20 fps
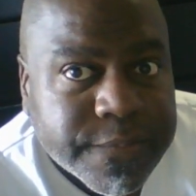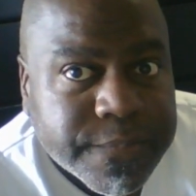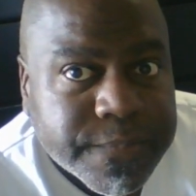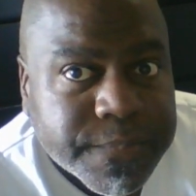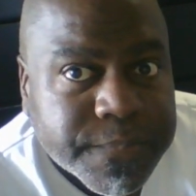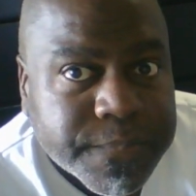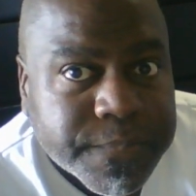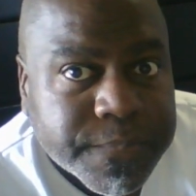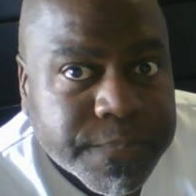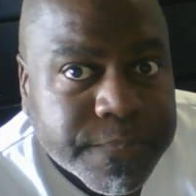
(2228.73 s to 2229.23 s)

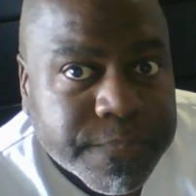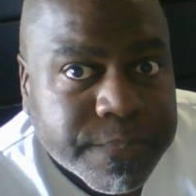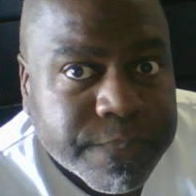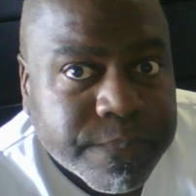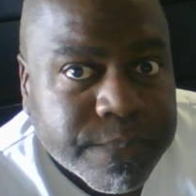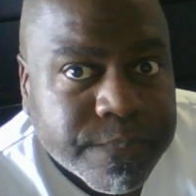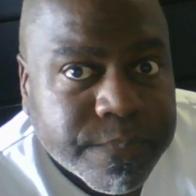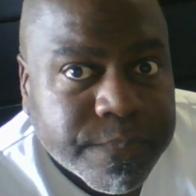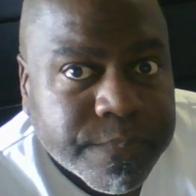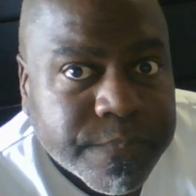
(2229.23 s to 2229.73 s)

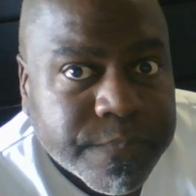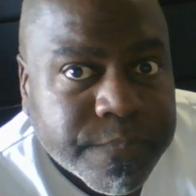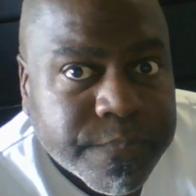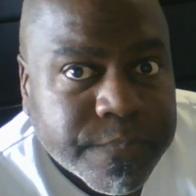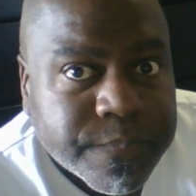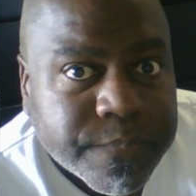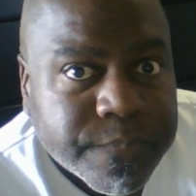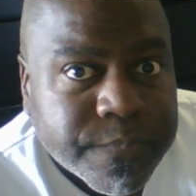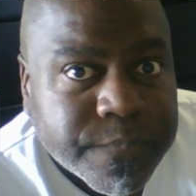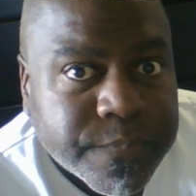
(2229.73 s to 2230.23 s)

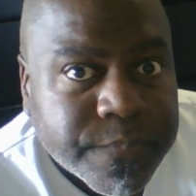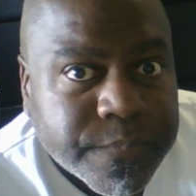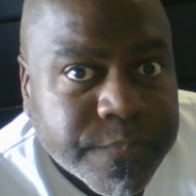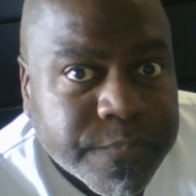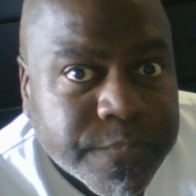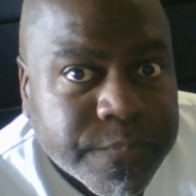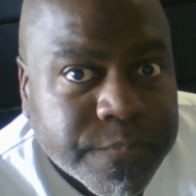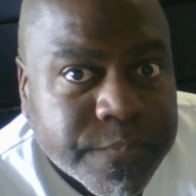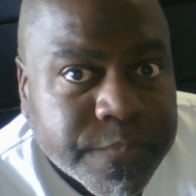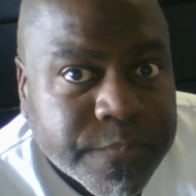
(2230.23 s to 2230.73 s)
Nobody speaks.